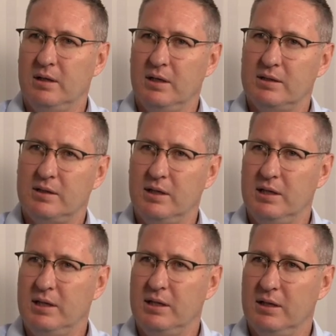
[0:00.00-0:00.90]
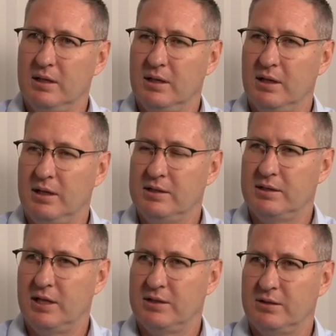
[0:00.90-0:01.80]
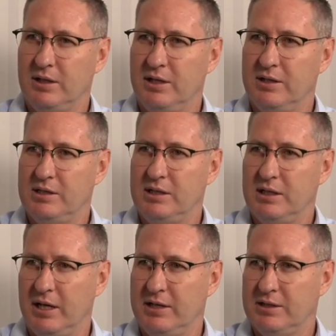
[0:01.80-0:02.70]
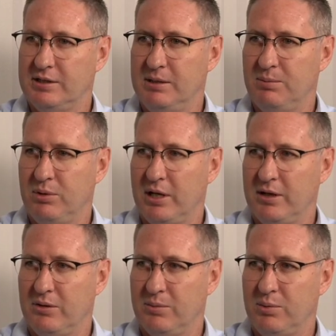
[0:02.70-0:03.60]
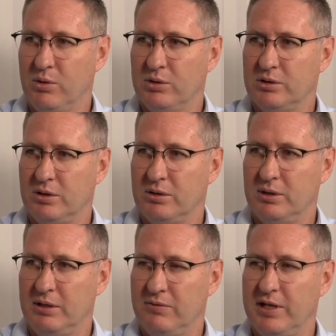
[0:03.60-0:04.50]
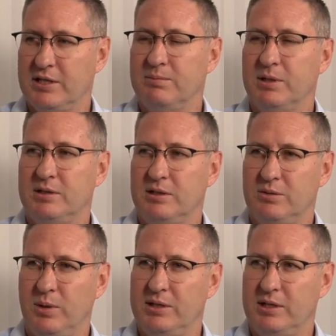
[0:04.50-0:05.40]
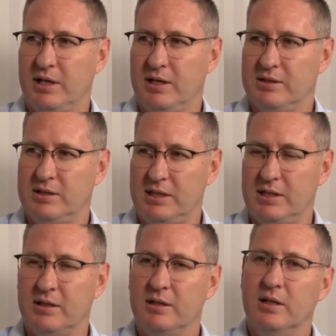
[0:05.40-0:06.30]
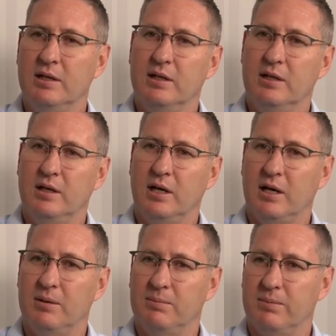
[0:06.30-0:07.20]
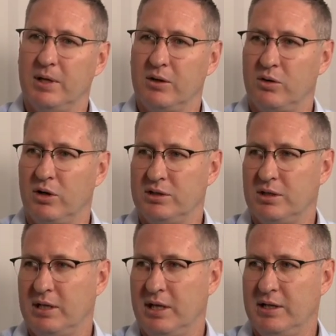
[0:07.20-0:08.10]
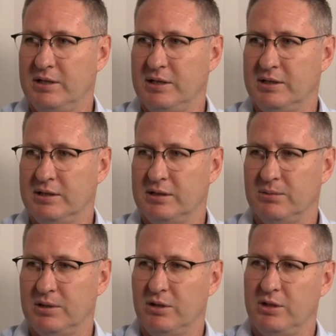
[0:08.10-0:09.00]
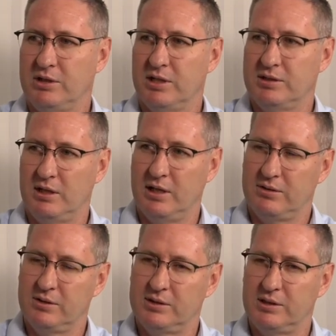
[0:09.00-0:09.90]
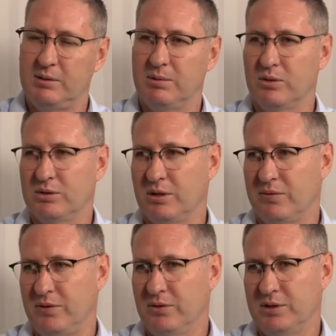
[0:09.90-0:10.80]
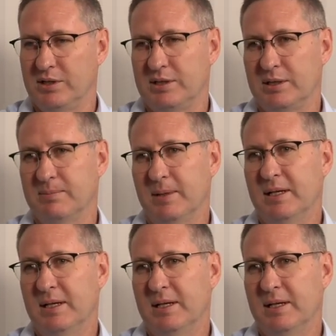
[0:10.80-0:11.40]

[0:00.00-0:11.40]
Yes, the uh, International Energy Agency put out a report on investment in 2018 um, across the energy system, so not just electricity but also the fuel system.